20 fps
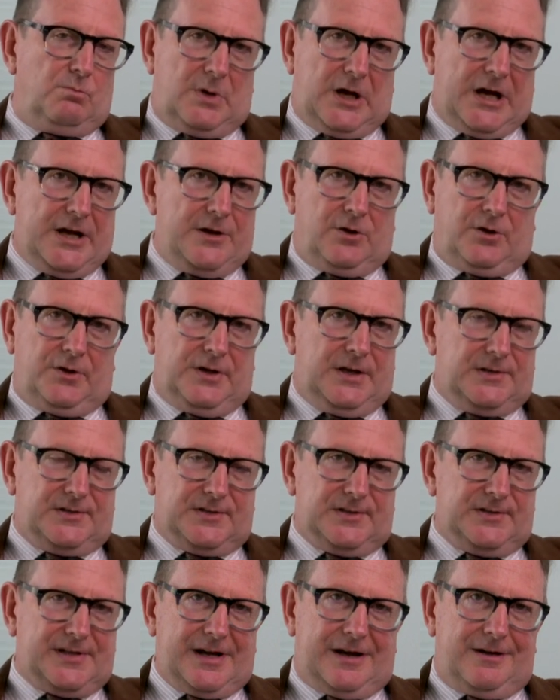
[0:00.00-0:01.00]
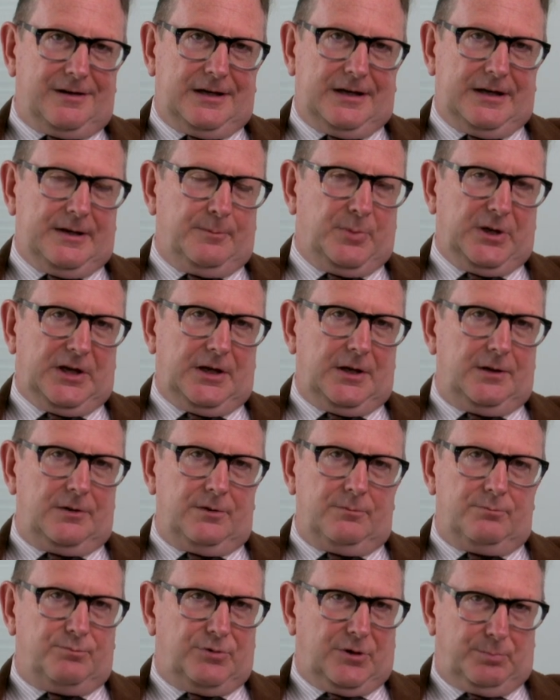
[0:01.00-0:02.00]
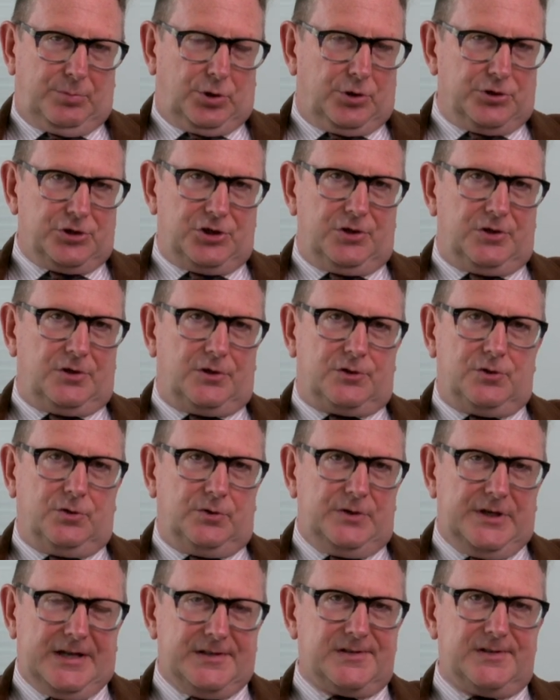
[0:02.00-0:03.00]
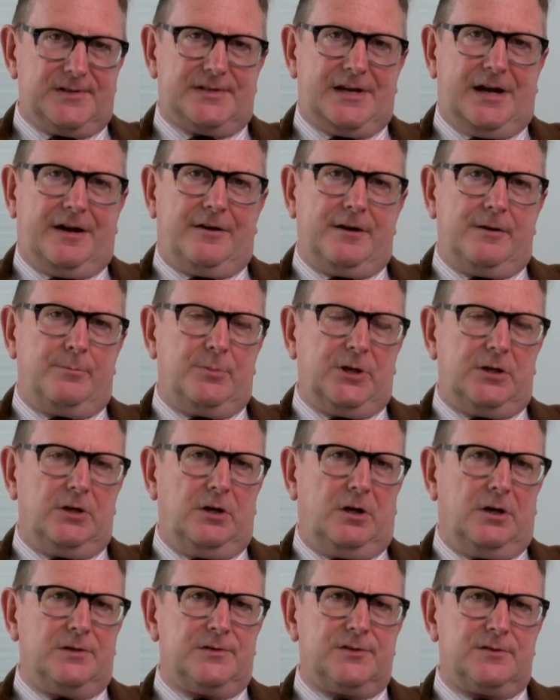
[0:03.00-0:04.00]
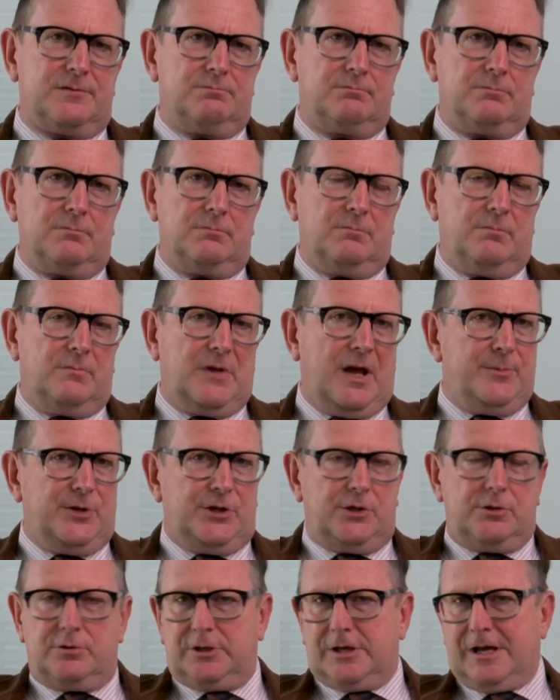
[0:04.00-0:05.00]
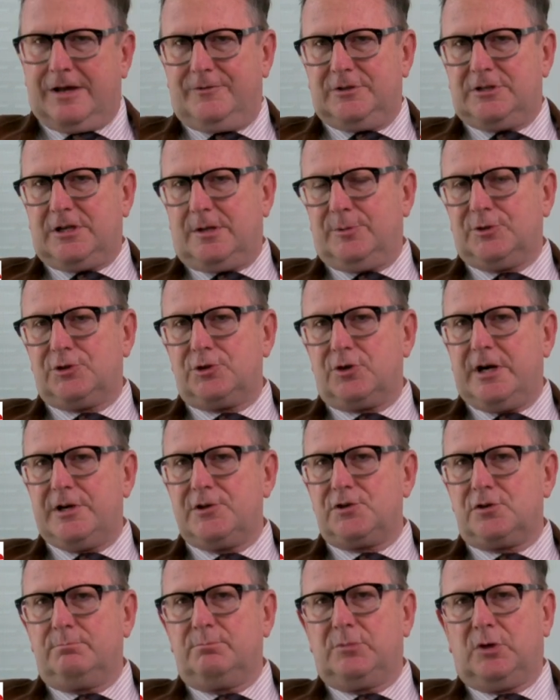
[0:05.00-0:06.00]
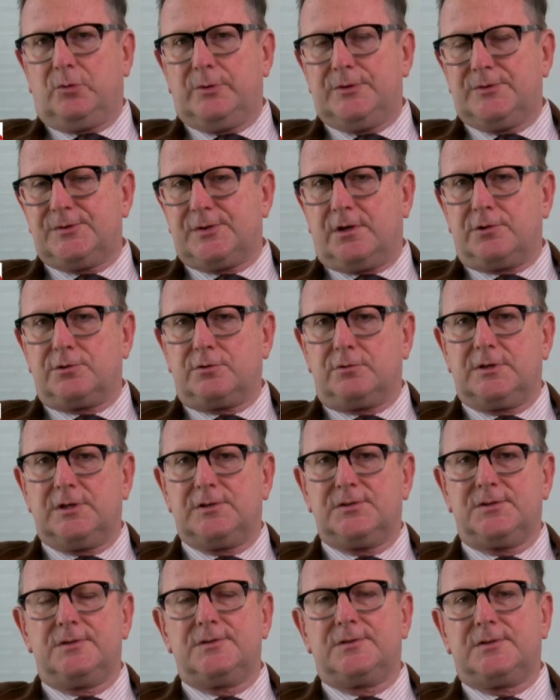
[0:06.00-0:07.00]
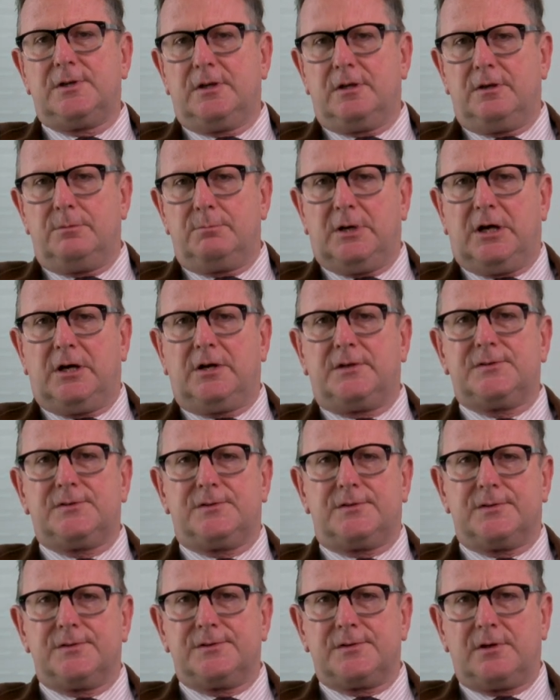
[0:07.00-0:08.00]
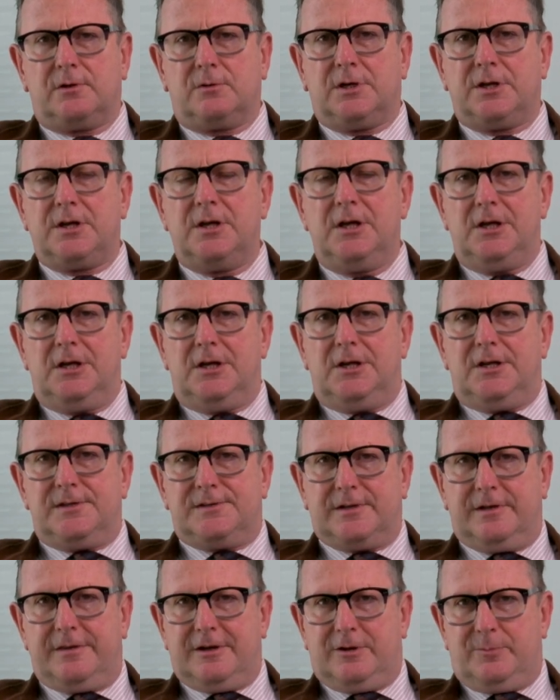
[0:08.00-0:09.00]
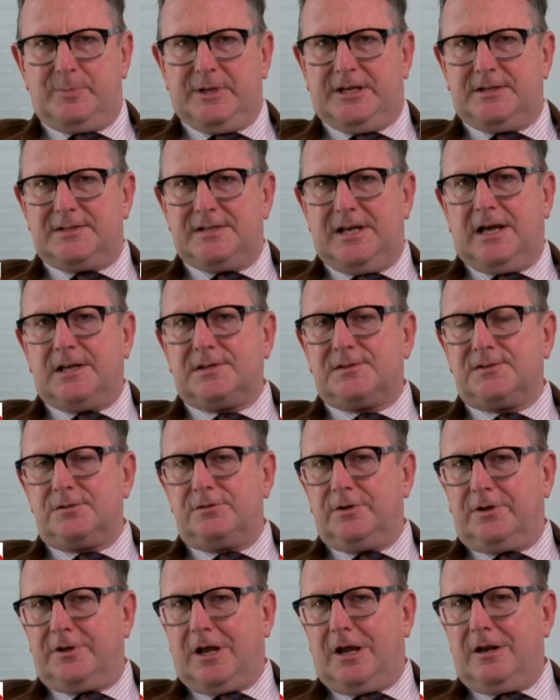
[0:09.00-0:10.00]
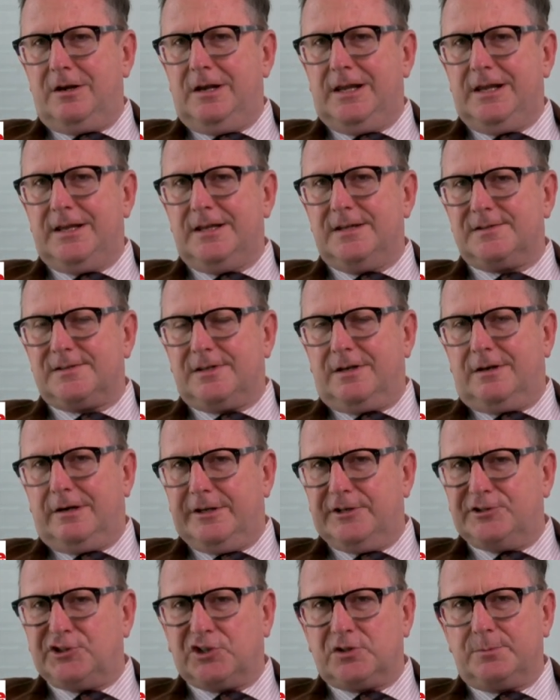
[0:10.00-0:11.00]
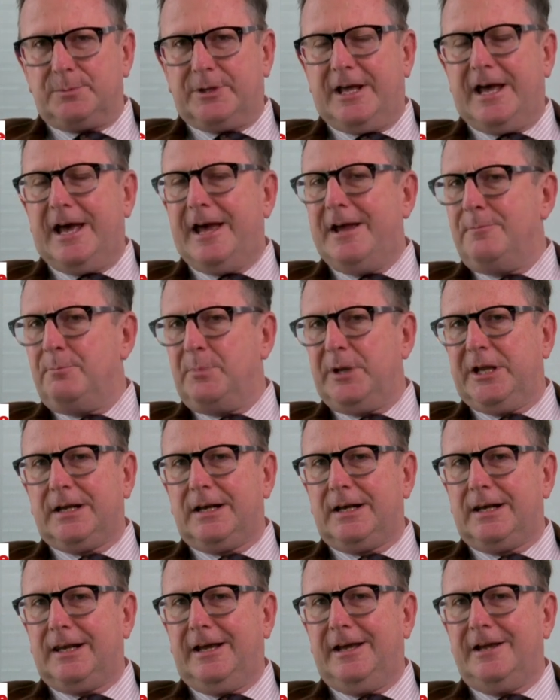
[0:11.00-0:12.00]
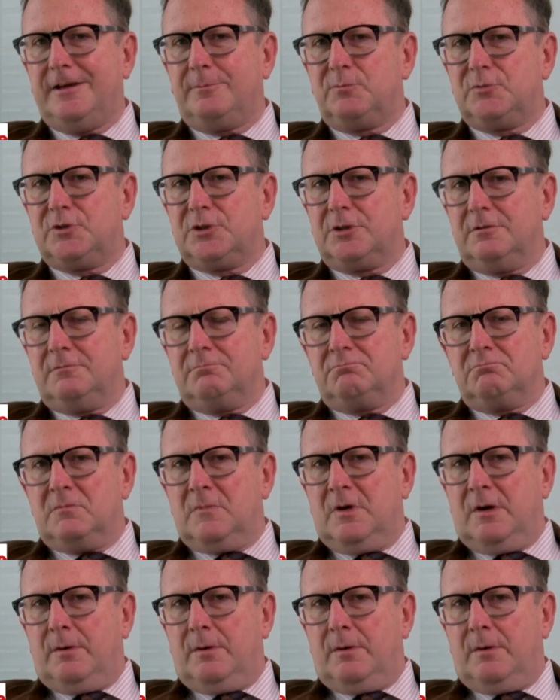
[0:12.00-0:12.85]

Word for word: might not necessarily be proportionate or necessary because maybe you could have a demonstration but with social distancing and masks and so on. So there'll be a test. Not only is there a legitimate aim being claimed,